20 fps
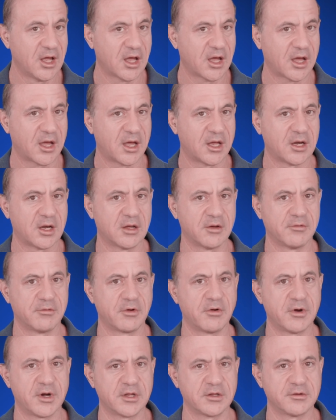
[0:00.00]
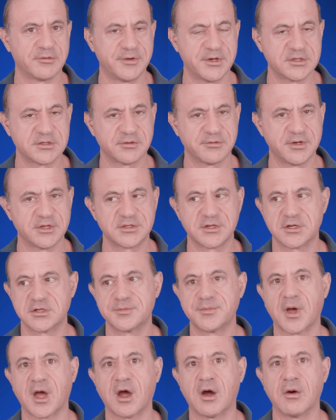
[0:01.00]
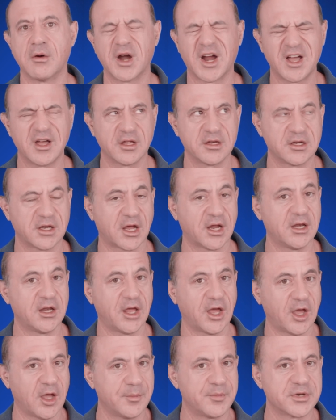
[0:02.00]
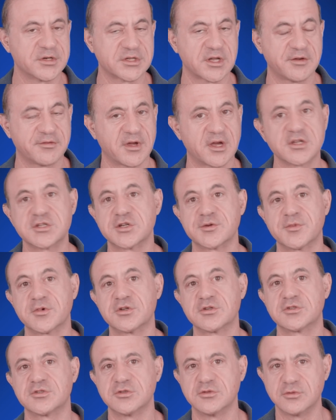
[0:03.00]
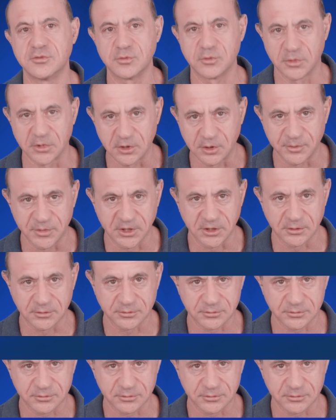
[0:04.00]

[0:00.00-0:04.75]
and uh, according to recent research by Oracle, ninety-eight percent of customers soon will be.